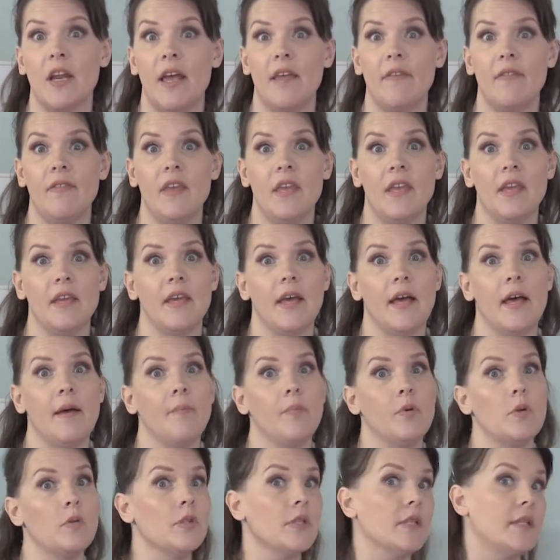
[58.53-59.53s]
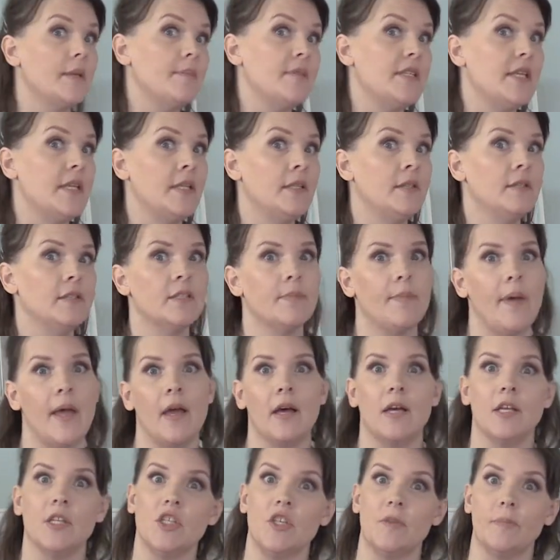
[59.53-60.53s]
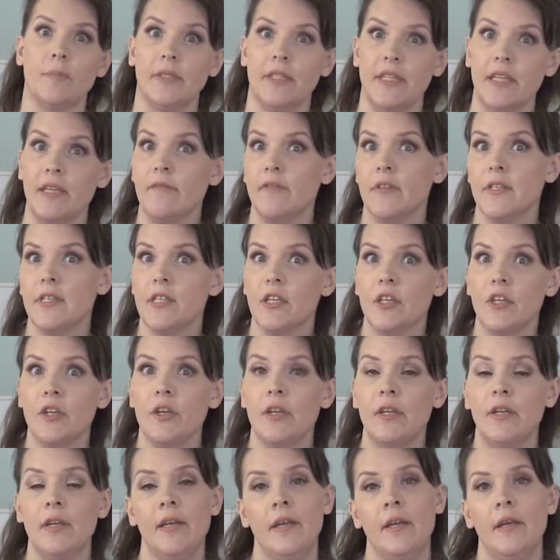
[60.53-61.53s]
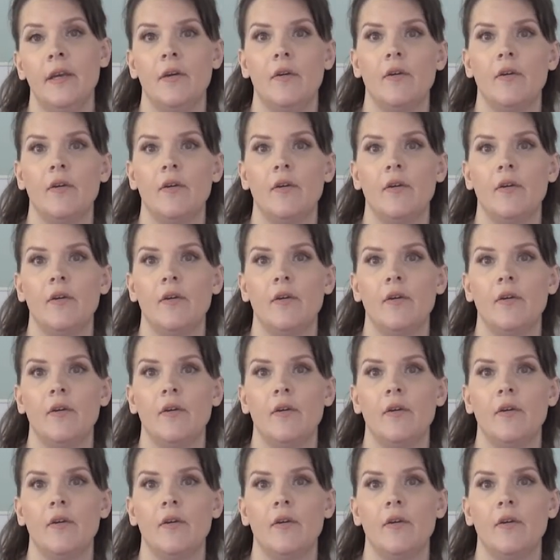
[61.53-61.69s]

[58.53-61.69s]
I think Bruce Lipton's Biology of Belief is a good